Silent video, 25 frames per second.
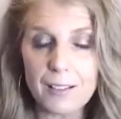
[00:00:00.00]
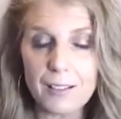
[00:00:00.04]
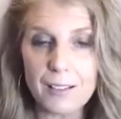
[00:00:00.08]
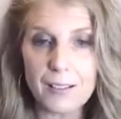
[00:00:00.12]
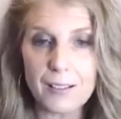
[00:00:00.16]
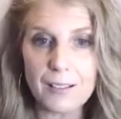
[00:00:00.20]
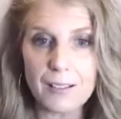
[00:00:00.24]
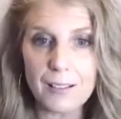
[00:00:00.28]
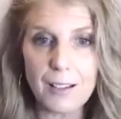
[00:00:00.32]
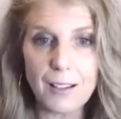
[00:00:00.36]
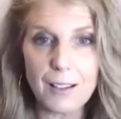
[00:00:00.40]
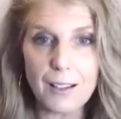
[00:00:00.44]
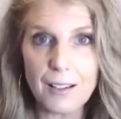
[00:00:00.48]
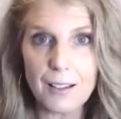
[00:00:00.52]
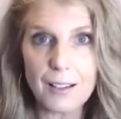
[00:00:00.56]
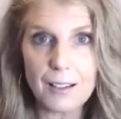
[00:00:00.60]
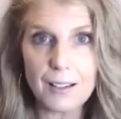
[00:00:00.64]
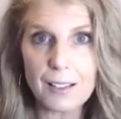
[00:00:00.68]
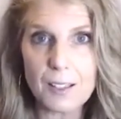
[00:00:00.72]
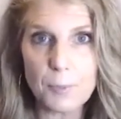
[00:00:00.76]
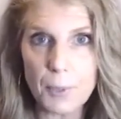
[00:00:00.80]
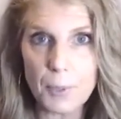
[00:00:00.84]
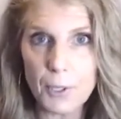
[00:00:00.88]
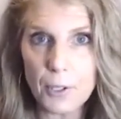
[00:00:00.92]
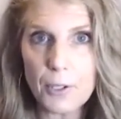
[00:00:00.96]

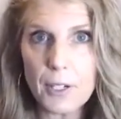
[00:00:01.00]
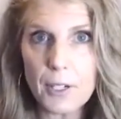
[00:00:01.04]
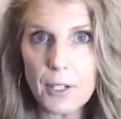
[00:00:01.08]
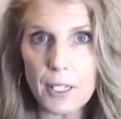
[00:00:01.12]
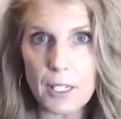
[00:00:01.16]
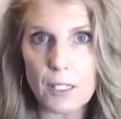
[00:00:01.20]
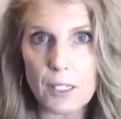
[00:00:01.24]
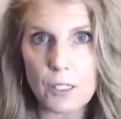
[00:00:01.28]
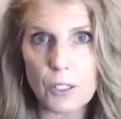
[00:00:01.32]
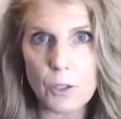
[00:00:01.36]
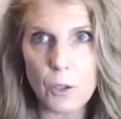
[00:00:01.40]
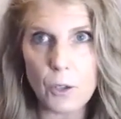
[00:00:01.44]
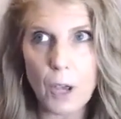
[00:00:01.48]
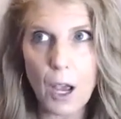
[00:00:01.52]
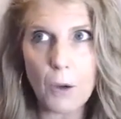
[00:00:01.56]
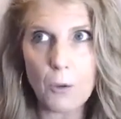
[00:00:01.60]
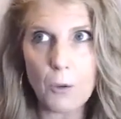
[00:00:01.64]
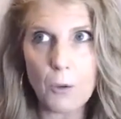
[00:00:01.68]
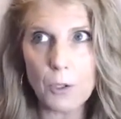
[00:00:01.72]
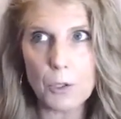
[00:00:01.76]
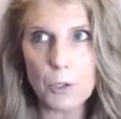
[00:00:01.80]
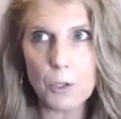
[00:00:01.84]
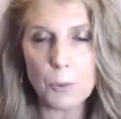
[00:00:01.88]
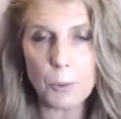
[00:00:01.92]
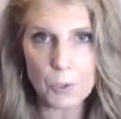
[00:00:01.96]
experience. So how are
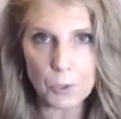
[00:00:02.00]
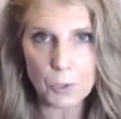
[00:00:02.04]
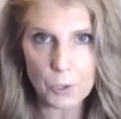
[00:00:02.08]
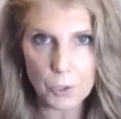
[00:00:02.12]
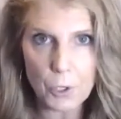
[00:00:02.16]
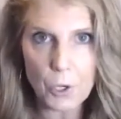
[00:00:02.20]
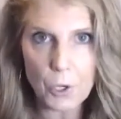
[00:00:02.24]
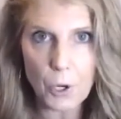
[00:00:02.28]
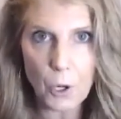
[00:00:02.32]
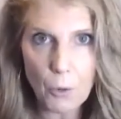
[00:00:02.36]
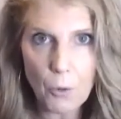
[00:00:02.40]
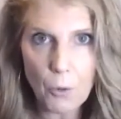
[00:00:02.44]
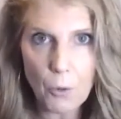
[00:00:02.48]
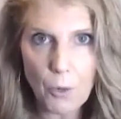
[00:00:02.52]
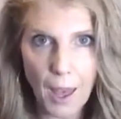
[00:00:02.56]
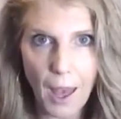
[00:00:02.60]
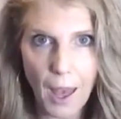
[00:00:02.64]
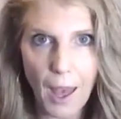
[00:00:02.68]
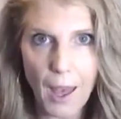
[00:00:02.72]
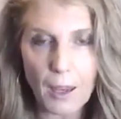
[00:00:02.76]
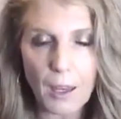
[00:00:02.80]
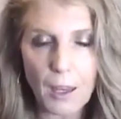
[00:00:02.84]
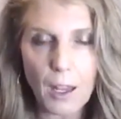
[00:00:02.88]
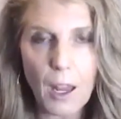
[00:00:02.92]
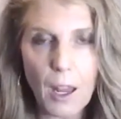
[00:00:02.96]
you supposed to know that?
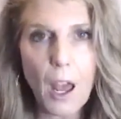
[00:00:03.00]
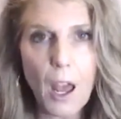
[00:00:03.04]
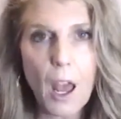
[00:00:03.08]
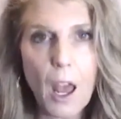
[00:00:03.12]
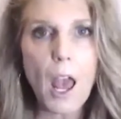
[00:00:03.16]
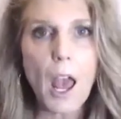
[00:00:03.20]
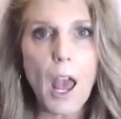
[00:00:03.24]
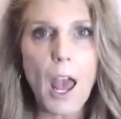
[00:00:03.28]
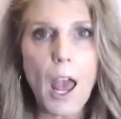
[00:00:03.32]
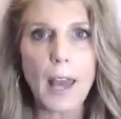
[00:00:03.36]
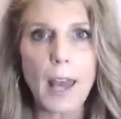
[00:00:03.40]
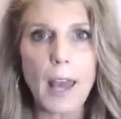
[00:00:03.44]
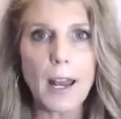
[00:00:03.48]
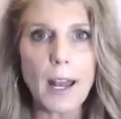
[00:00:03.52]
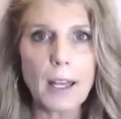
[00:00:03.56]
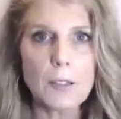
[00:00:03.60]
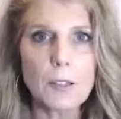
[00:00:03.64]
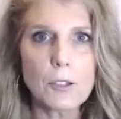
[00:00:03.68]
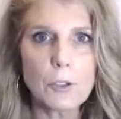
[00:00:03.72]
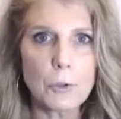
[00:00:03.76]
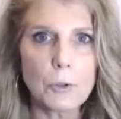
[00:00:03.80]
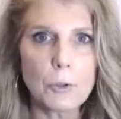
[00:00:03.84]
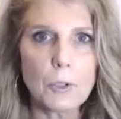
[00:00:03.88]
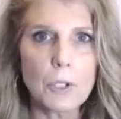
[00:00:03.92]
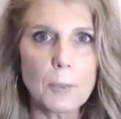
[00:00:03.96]
And I
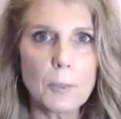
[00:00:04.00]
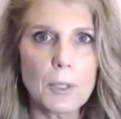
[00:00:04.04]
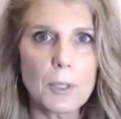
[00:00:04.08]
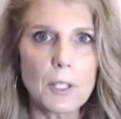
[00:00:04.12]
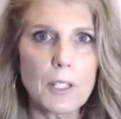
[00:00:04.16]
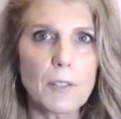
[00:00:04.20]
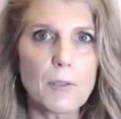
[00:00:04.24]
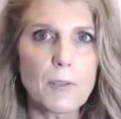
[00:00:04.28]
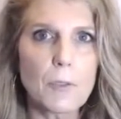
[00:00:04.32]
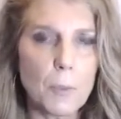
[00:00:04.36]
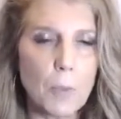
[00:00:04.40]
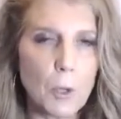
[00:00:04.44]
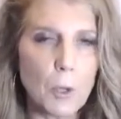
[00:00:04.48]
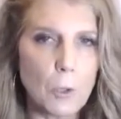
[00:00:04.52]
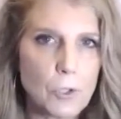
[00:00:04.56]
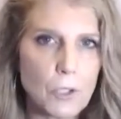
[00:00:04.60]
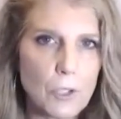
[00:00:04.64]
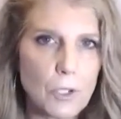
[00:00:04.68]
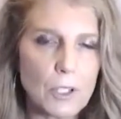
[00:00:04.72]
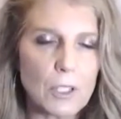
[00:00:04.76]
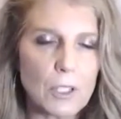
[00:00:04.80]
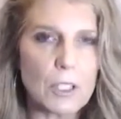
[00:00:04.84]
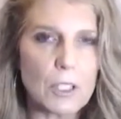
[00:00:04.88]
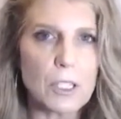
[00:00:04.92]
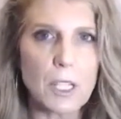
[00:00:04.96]
truly believe
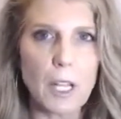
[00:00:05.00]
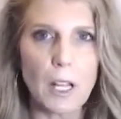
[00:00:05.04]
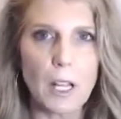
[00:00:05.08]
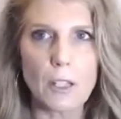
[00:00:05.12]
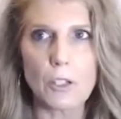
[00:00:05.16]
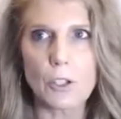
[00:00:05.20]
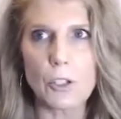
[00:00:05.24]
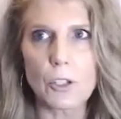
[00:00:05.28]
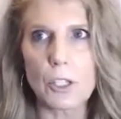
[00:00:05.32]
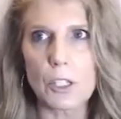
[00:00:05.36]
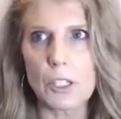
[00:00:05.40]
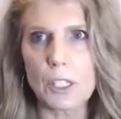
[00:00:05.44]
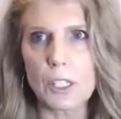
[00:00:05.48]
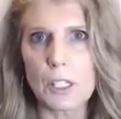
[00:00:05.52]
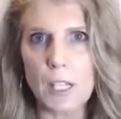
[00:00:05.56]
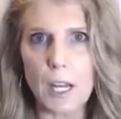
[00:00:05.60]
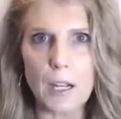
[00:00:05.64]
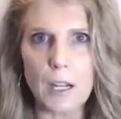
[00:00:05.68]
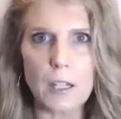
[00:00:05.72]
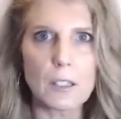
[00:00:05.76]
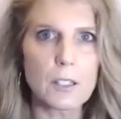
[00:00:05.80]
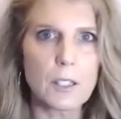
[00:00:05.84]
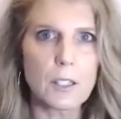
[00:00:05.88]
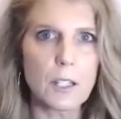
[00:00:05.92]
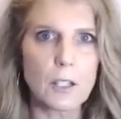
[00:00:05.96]
emotional intelligence, style
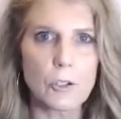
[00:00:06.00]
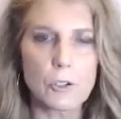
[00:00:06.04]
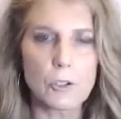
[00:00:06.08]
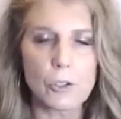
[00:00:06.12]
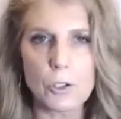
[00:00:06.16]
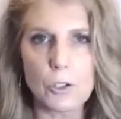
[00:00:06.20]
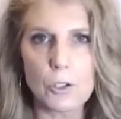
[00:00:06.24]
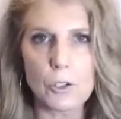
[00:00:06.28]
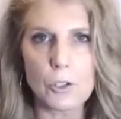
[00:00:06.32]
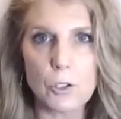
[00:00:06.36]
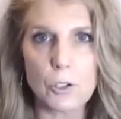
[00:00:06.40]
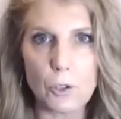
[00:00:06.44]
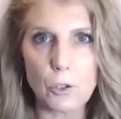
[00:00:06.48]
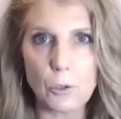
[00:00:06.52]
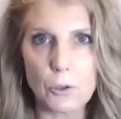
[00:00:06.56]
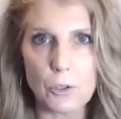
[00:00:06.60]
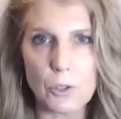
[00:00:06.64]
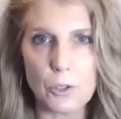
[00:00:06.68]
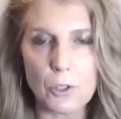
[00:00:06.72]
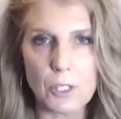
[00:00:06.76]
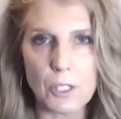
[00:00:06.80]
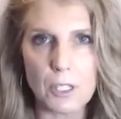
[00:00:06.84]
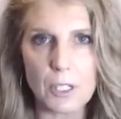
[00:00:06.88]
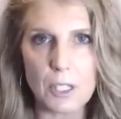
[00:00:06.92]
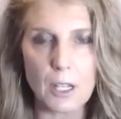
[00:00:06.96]
intelligence, and social
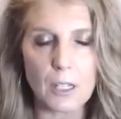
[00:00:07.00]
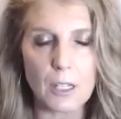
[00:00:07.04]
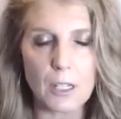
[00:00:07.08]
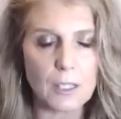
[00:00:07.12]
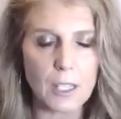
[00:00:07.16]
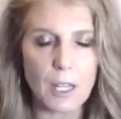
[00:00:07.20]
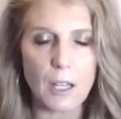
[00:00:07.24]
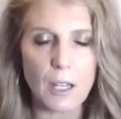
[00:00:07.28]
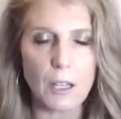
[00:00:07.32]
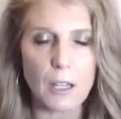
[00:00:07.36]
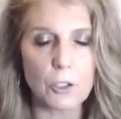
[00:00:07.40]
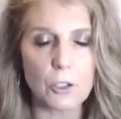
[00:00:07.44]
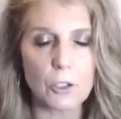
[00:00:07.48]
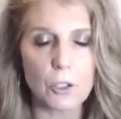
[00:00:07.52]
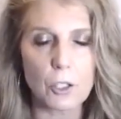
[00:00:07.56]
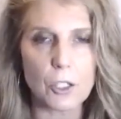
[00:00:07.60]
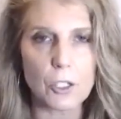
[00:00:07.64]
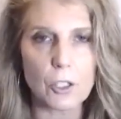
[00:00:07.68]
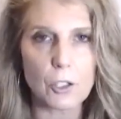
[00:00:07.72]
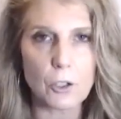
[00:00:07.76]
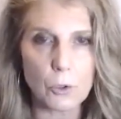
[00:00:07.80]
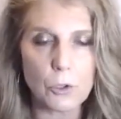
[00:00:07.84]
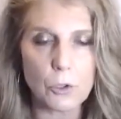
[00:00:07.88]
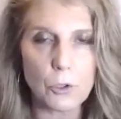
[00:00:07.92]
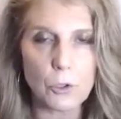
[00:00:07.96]
intelligence,
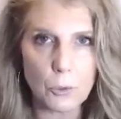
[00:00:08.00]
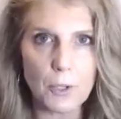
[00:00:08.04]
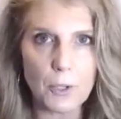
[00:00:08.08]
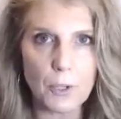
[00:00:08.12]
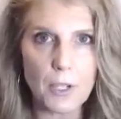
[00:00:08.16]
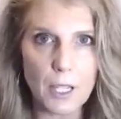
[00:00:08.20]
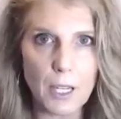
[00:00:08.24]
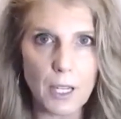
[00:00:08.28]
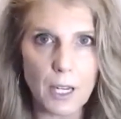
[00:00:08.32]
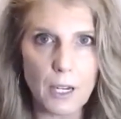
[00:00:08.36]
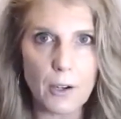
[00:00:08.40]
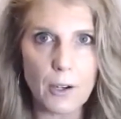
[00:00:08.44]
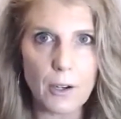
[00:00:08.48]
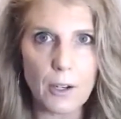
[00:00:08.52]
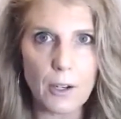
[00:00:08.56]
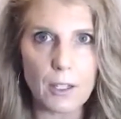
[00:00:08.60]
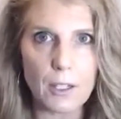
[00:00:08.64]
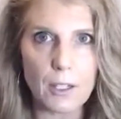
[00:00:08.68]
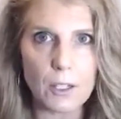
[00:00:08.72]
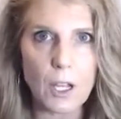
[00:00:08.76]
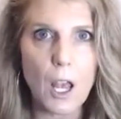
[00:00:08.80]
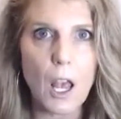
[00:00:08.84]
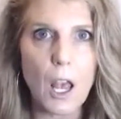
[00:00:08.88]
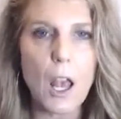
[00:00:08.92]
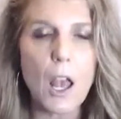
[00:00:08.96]
those three areas,
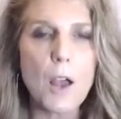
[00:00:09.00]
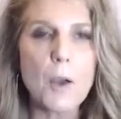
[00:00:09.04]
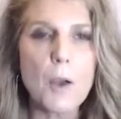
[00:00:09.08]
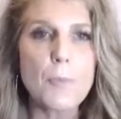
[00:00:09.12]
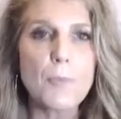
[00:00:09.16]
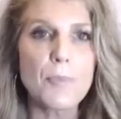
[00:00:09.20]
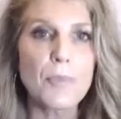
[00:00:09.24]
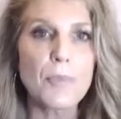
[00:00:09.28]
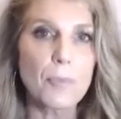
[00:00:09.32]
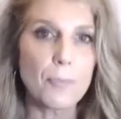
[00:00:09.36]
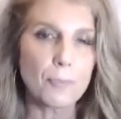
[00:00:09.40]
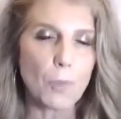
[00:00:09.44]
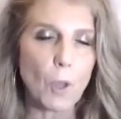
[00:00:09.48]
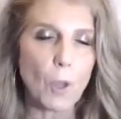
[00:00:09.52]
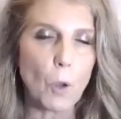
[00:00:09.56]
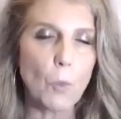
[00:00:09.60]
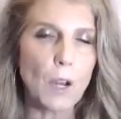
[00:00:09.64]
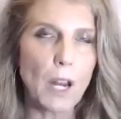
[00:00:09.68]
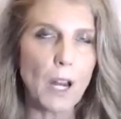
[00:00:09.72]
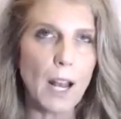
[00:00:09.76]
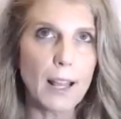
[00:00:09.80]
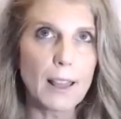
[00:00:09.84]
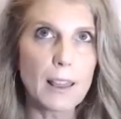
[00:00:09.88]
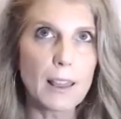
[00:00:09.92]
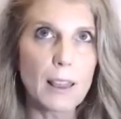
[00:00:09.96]
what
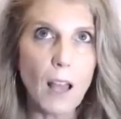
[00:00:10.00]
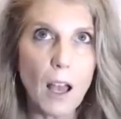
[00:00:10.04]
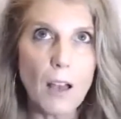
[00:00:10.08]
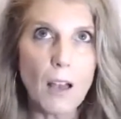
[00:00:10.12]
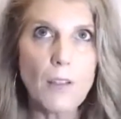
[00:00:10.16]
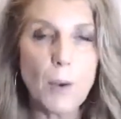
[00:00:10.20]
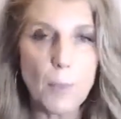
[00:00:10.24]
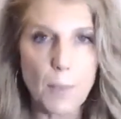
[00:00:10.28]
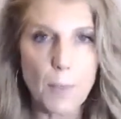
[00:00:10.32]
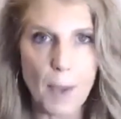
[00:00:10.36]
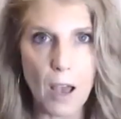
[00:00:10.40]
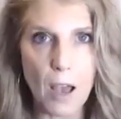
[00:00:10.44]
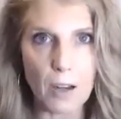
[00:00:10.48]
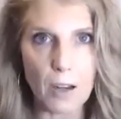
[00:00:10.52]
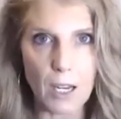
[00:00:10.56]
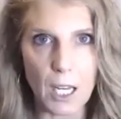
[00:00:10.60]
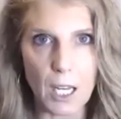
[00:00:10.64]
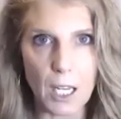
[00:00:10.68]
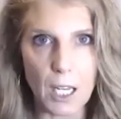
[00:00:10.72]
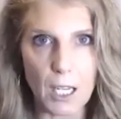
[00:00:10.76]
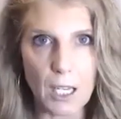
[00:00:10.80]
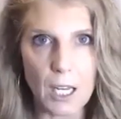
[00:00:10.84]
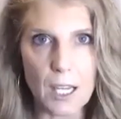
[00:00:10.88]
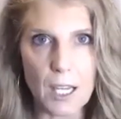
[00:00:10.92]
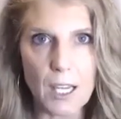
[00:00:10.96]
I love about it
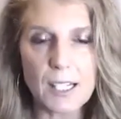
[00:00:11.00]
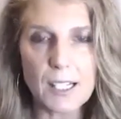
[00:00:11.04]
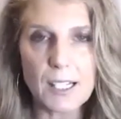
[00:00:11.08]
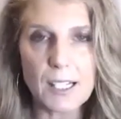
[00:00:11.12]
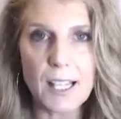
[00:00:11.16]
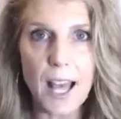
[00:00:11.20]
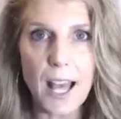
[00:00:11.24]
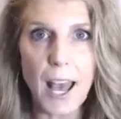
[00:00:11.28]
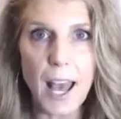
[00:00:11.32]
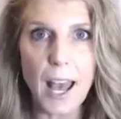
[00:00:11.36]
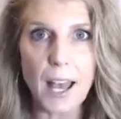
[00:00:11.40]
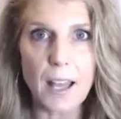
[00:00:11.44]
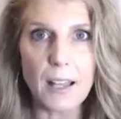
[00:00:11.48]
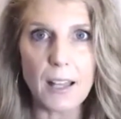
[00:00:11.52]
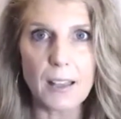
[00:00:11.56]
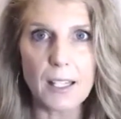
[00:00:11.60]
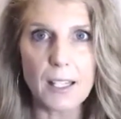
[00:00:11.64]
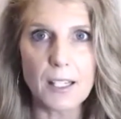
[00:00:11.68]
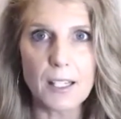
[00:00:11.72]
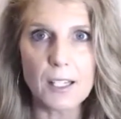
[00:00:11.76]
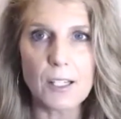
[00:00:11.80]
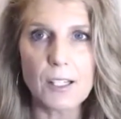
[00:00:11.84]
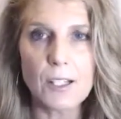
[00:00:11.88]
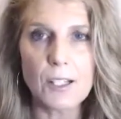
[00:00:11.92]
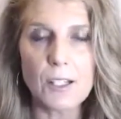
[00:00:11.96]
is that
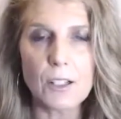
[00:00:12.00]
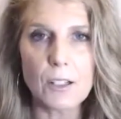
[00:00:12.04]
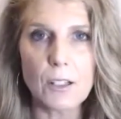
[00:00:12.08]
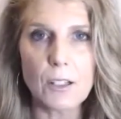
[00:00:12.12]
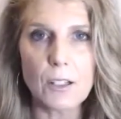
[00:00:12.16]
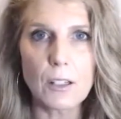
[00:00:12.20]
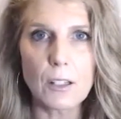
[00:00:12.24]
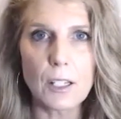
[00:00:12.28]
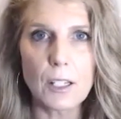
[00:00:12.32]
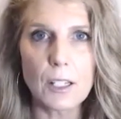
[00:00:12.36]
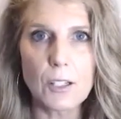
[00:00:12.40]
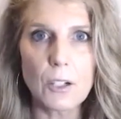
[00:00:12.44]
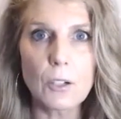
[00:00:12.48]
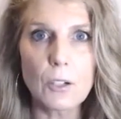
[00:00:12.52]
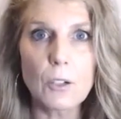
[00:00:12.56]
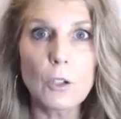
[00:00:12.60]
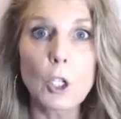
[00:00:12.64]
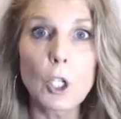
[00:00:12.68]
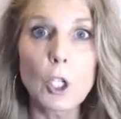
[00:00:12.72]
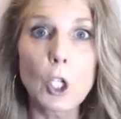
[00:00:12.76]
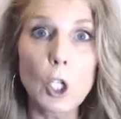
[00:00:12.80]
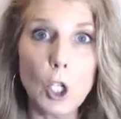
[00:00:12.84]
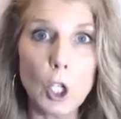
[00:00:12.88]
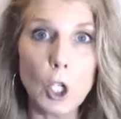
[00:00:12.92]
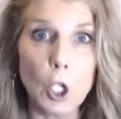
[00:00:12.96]
these are
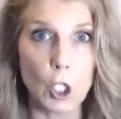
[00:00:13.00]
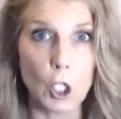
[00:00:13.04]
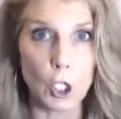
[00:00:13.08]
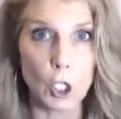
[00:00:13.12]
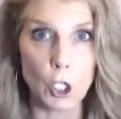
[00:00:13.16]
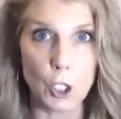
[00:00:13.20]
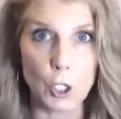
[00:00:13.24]
learned